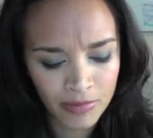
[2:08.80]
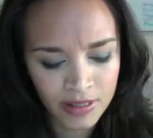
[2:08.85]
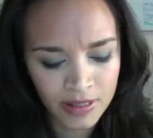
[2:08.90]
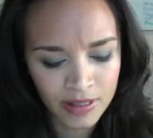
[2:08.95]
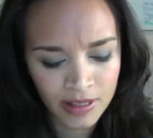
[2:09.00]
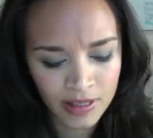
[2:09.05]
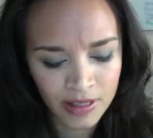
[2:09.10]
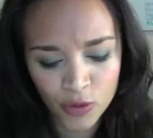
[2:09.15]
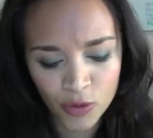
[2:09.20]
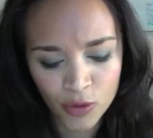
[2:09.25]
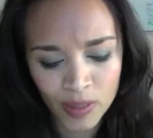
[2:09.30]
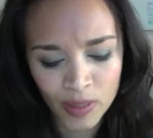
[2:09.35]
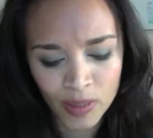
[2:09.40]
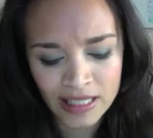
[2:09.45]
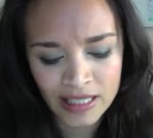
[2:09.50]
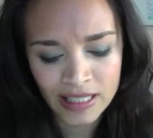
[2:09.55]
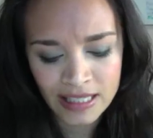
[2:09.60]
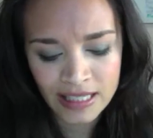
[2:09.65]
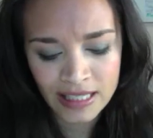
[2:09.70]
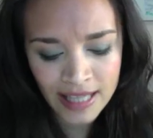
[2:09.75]
if you want to
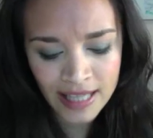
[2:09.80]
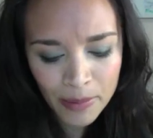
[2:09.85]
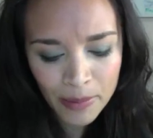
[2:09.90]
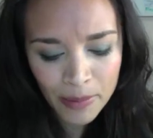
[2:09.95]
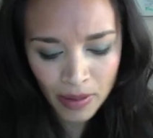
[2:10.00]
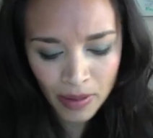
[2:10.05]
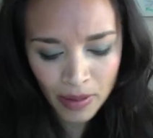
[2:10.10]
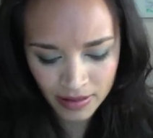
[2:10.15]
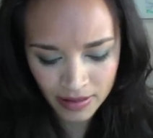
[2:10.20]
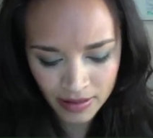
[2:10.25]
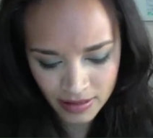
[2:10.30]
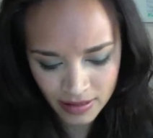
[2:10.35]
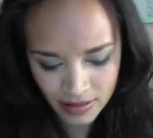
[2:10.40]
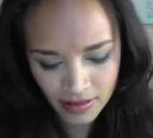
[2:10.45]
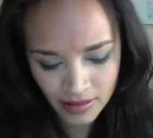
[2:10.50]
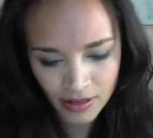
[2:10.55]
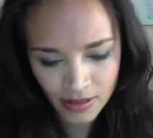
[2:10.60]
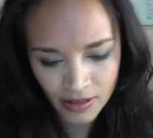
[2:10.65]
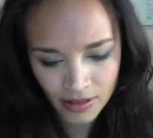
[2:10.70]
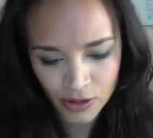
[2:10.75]
segment
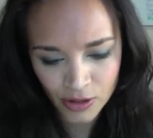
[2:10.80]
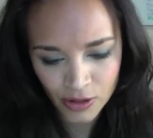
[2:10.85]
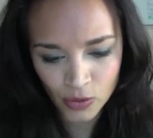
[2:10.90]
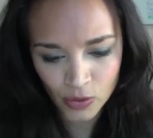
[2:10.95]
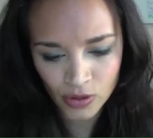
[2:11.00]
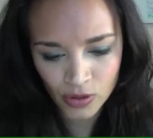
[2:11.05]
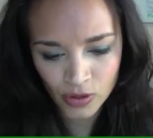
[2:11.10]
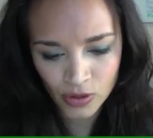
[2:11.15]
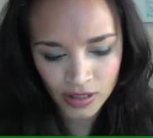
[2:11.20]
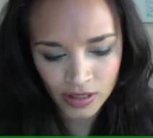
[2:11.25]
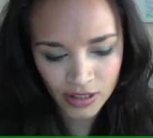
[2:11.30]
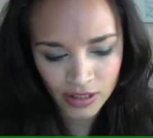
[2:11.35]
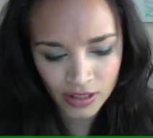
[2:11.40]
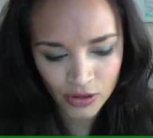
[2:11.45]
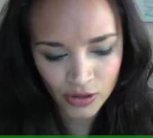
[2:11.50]
your